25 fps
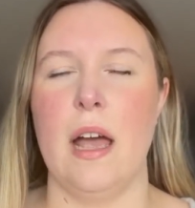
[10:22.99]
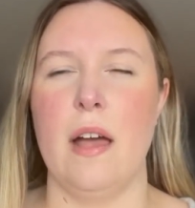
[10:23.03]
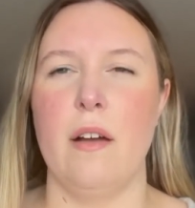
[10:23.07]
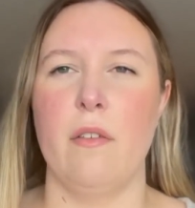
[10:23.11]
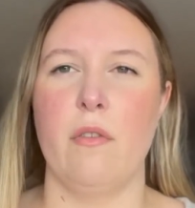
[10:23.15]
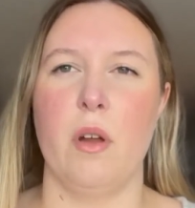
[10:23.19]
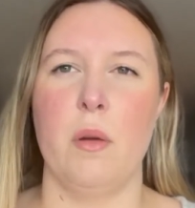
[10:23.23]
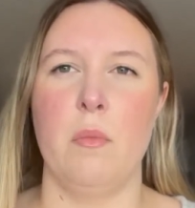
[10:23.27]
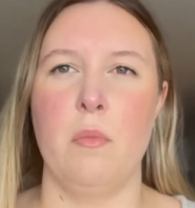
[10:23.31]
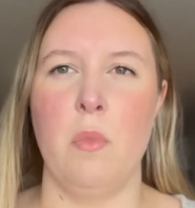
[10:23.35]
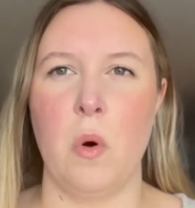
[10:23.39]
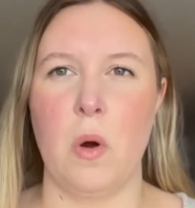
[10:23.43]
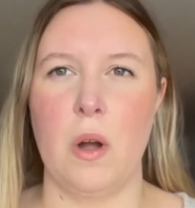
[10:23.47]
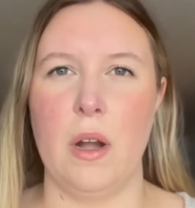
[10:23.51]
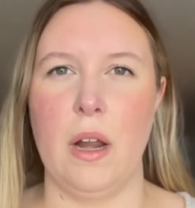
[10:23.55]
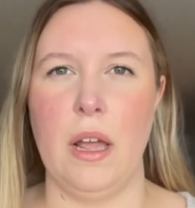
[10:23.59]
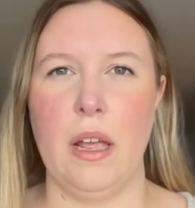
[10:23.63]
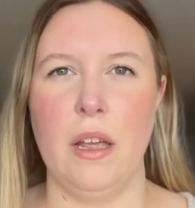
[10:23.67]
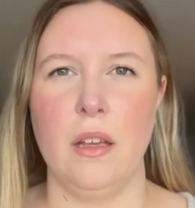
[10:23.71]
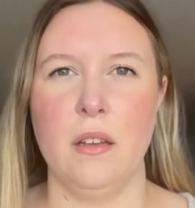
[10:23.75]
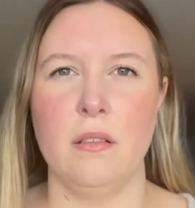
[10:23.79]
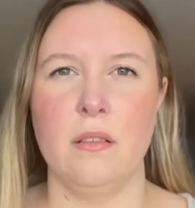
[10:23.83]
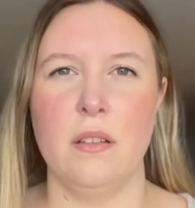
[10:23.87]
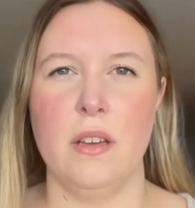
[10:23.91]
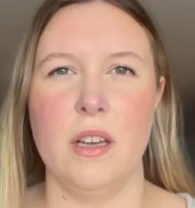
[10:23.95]
every
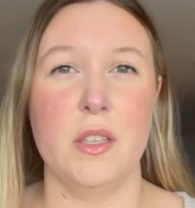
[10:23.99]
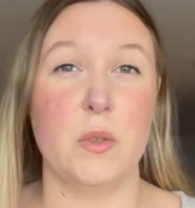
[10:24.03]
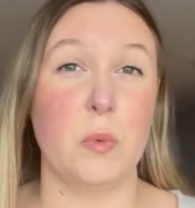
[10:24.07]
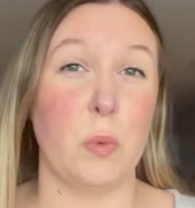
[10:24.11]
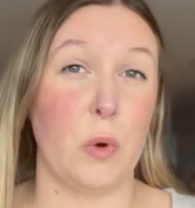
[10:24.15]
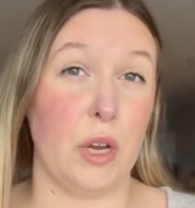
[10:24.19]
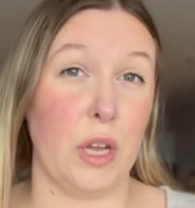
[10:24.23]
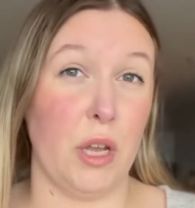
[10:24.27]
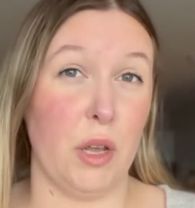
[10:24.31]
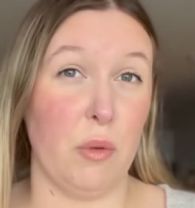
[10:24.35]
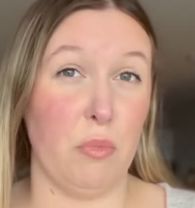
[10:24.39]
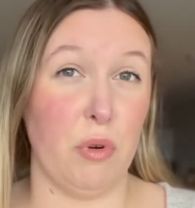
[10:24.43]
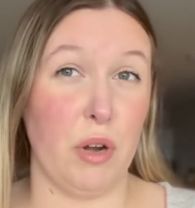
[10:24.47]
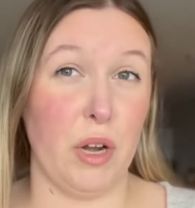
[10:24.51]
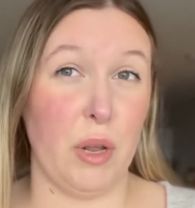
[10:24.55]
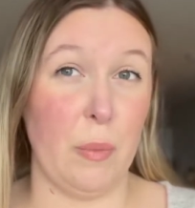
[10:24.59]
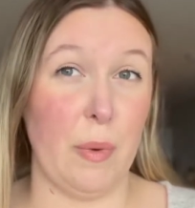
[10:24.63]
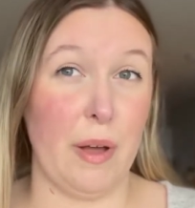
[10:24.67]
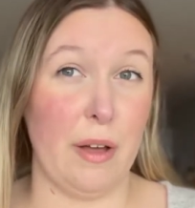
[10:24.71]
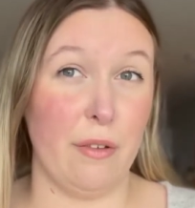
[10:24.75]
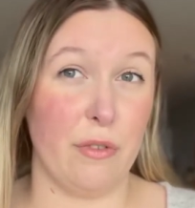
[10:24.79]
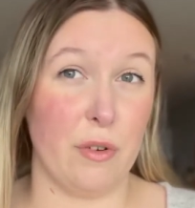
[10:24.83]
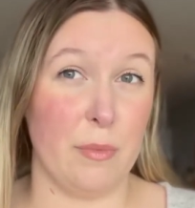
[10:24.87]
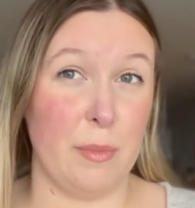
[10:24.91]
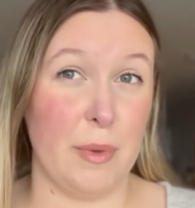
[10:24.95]
morning is working pretty
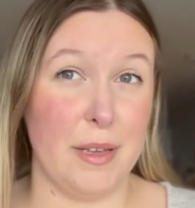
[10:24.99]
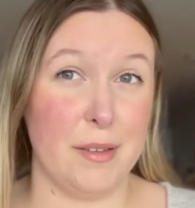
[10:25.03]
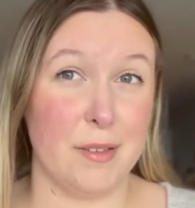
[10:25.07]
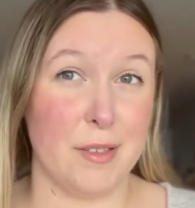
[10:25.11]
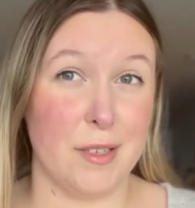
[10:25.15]
well for me.